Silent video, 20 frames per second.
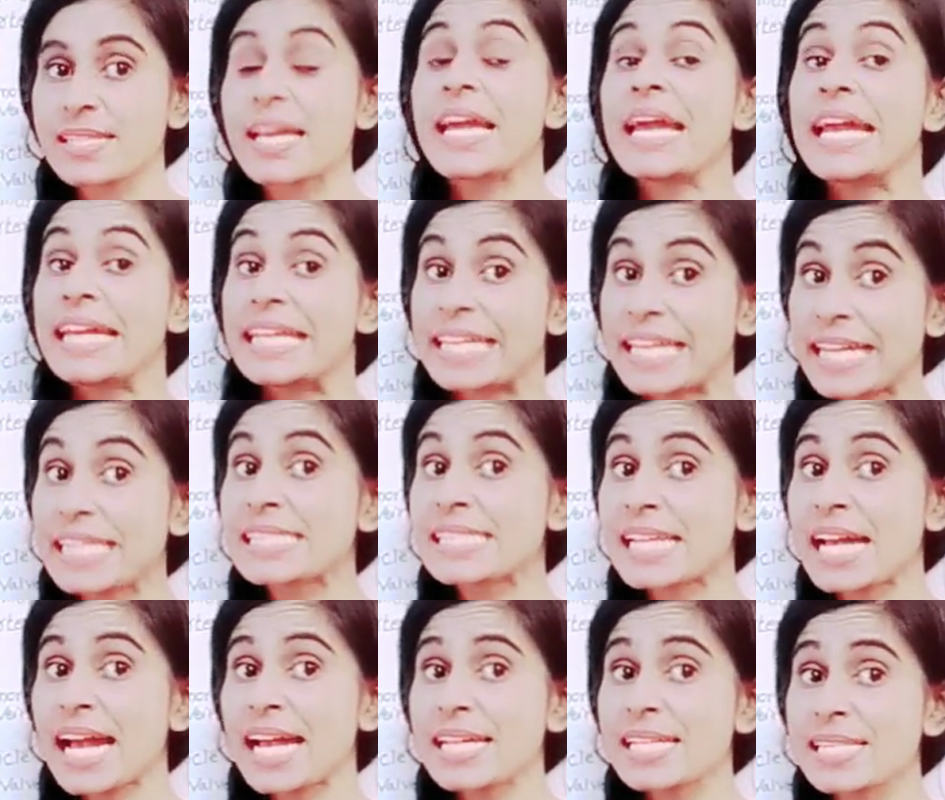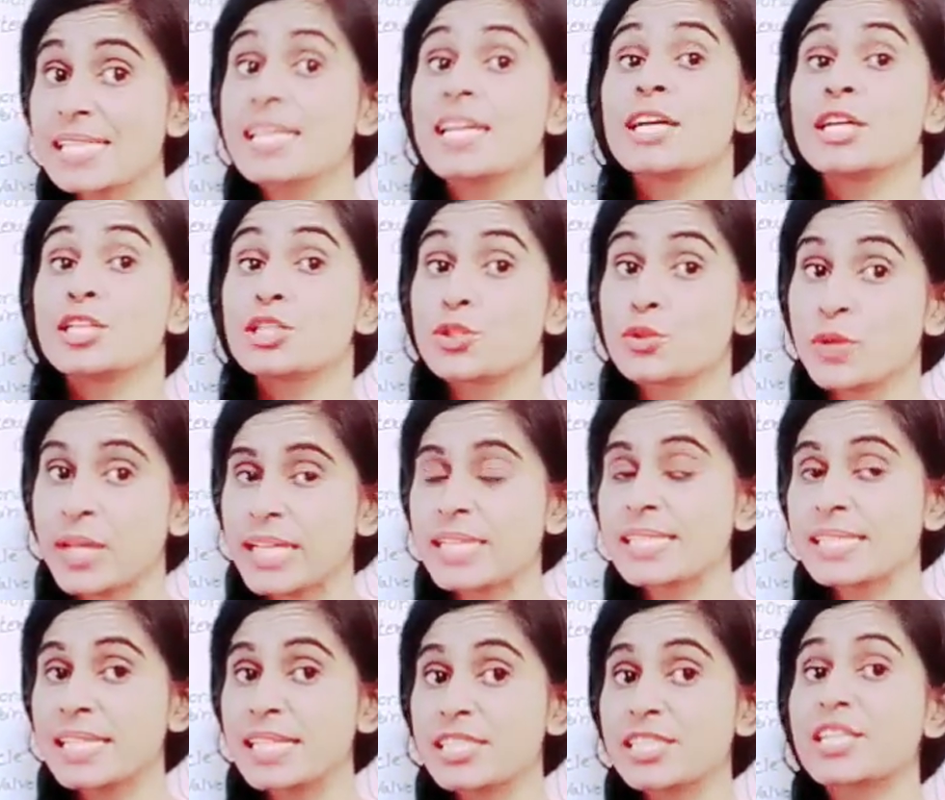Yes guys, today's
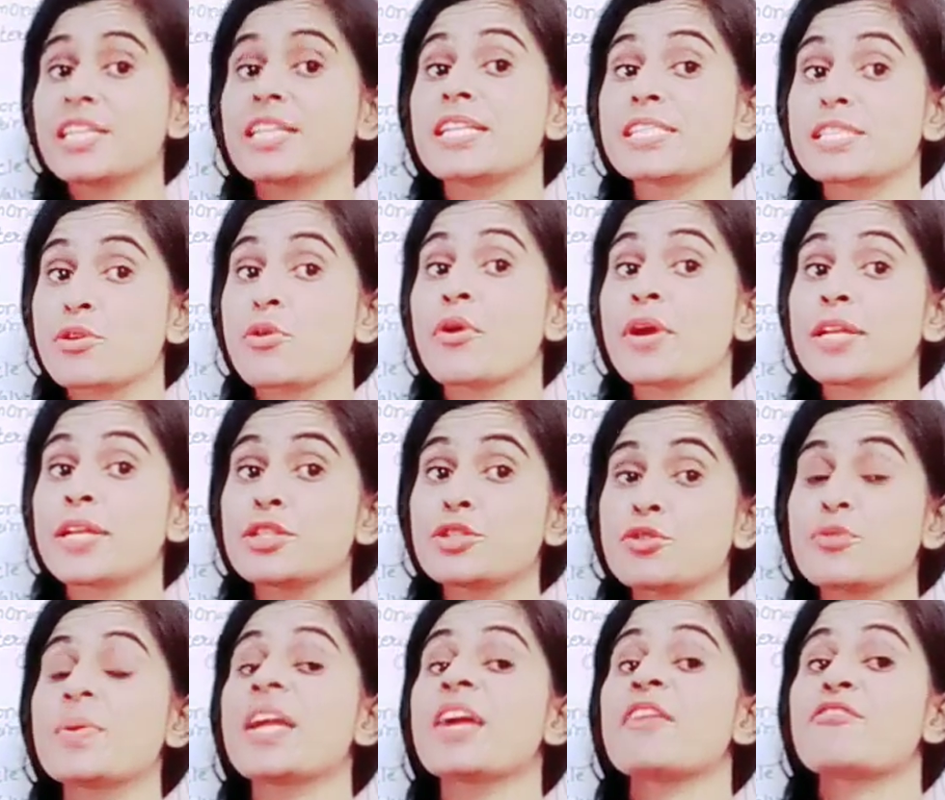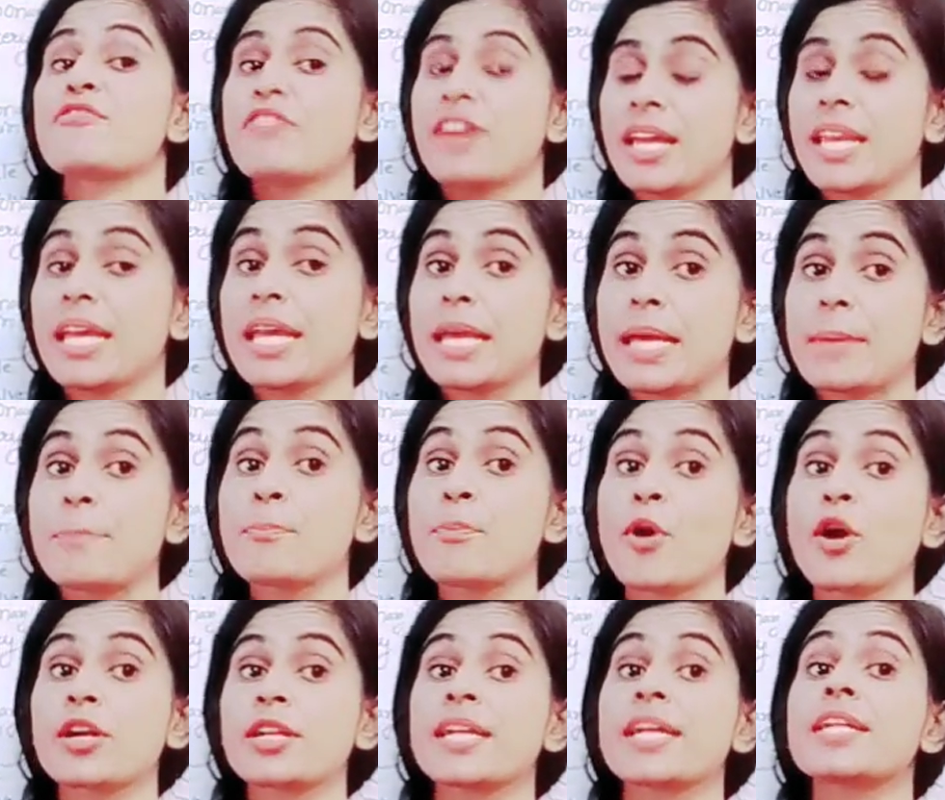session is going to be a very
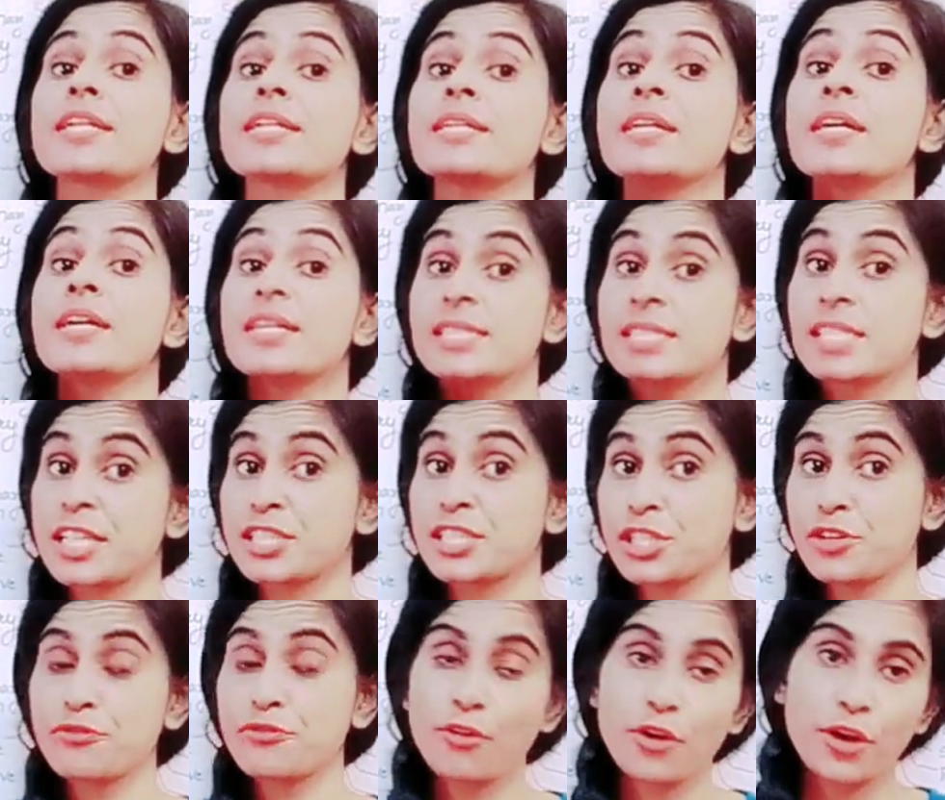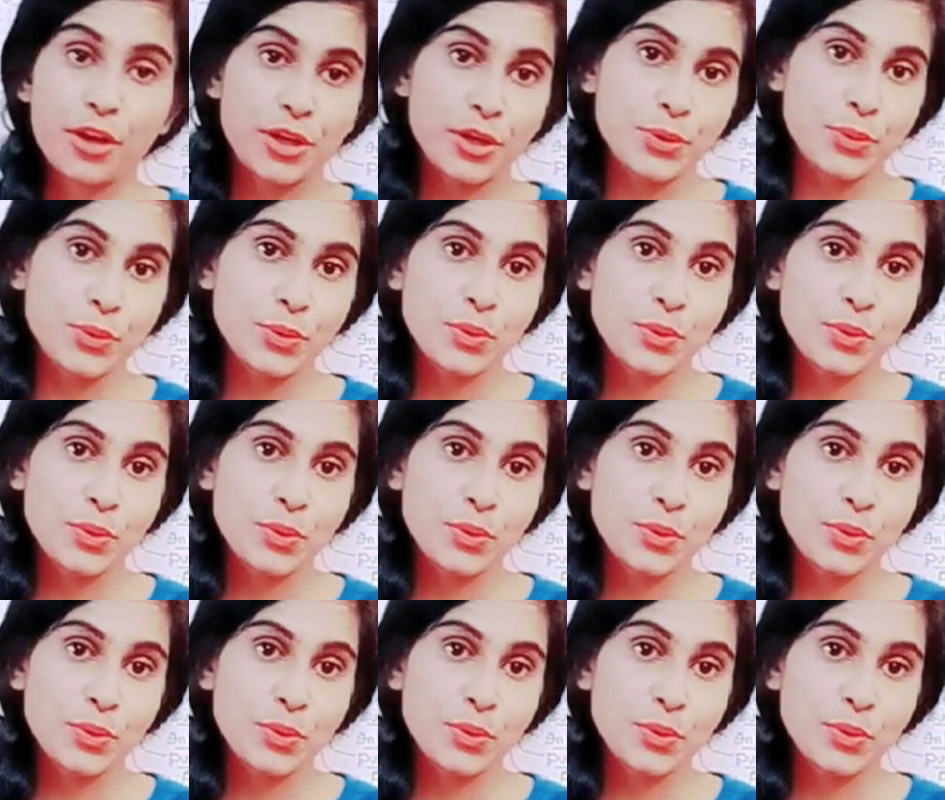important session for you.